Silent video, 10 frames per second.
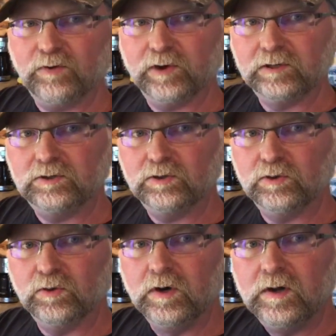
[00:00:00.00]
going
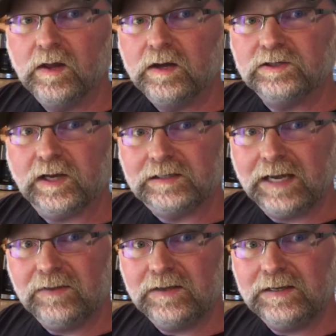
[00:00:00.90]
to
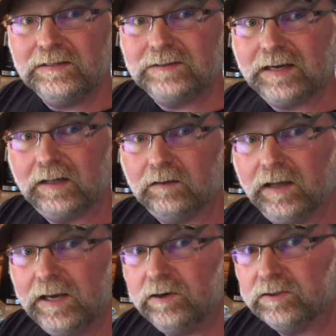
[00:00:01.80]
saute these at a
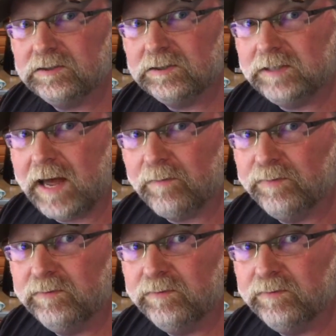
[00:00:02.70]
later step.